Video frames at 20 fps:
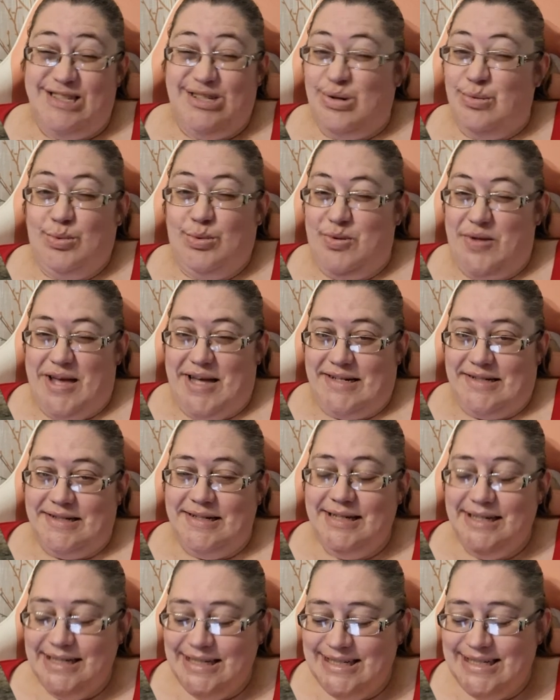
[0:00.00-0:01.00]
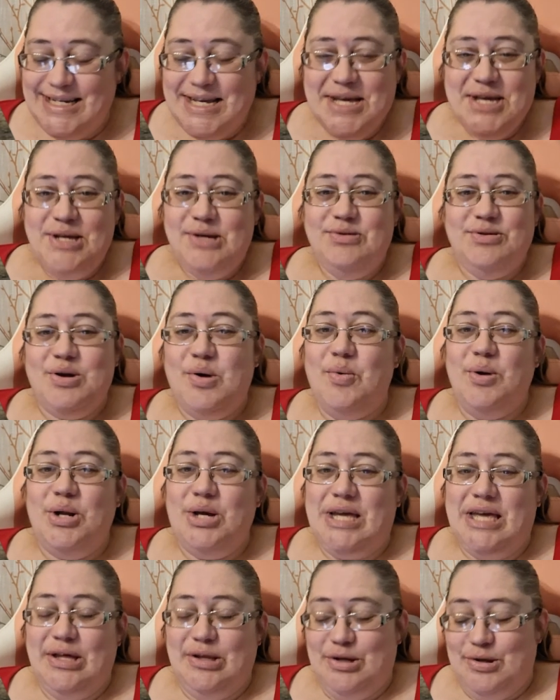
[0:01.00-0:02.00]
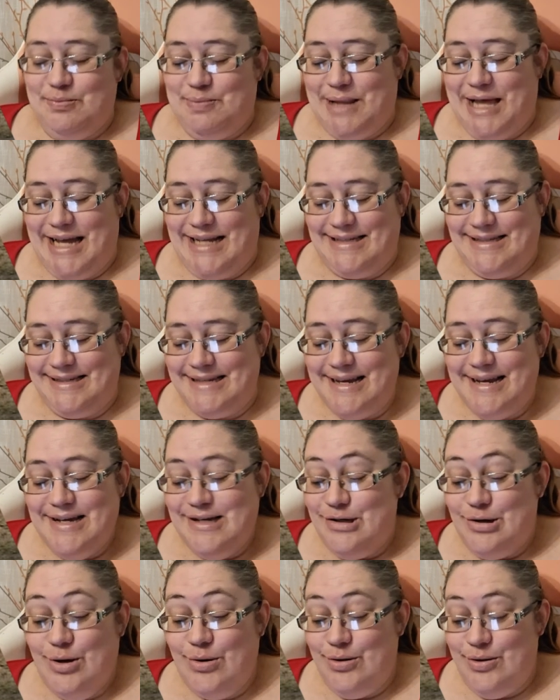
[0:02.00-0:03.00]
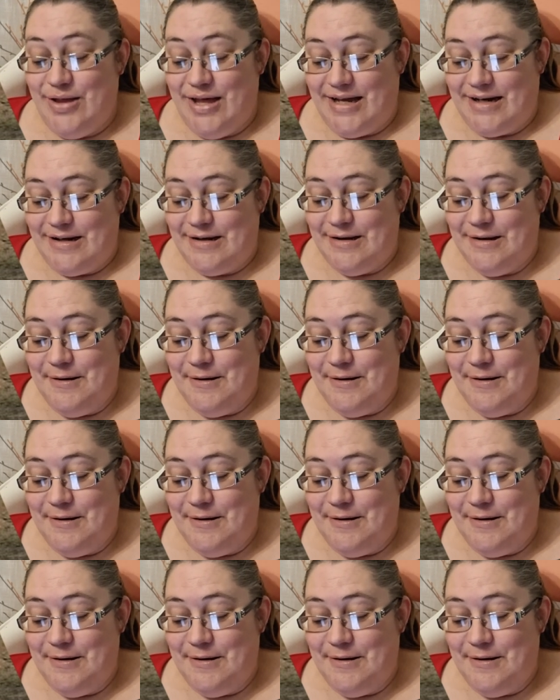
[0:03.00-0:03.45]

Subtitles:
Don't do that. You don't want to kill your plants. Don't do that.